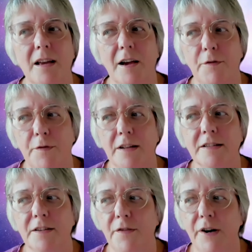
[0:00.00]
I felt
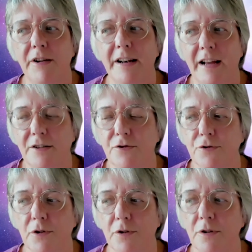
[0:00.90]
it very
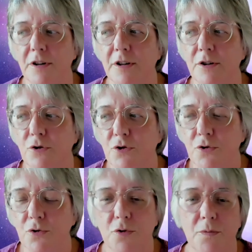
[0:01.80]
natural
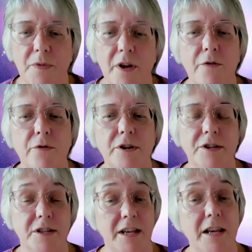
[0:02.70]
to
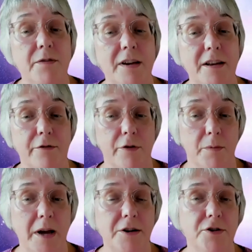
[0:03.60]
receive
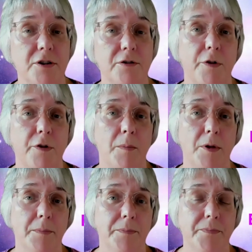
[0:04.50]
information from
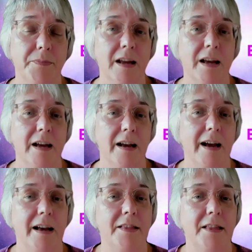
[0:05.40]
them
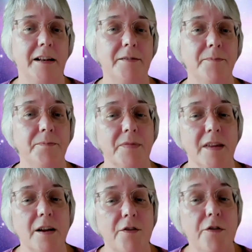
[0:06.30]
and then
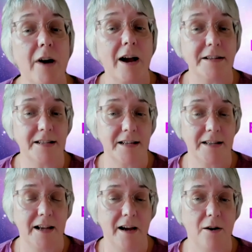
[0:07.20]
write it
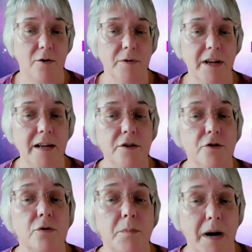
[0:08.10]
down
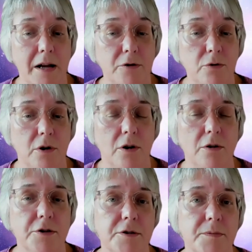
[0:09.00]
into
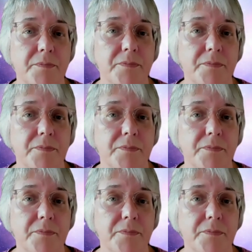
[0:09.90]
manuals.